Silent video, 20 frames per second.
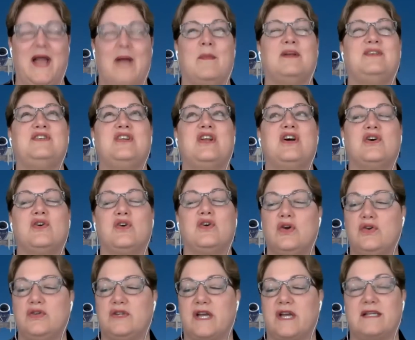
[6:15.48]
But you know
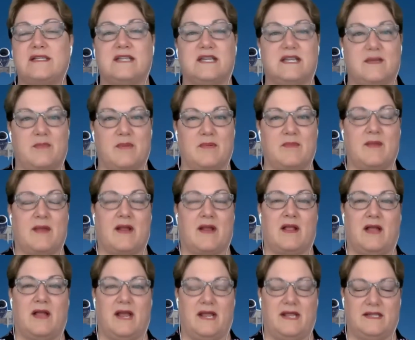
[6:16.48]
who does end up as my
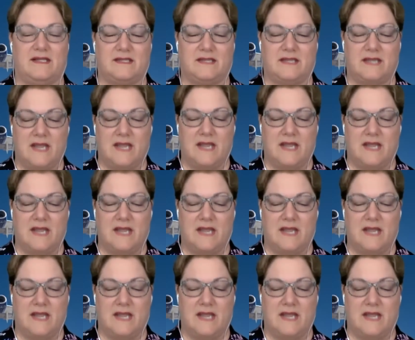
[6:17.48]
clients?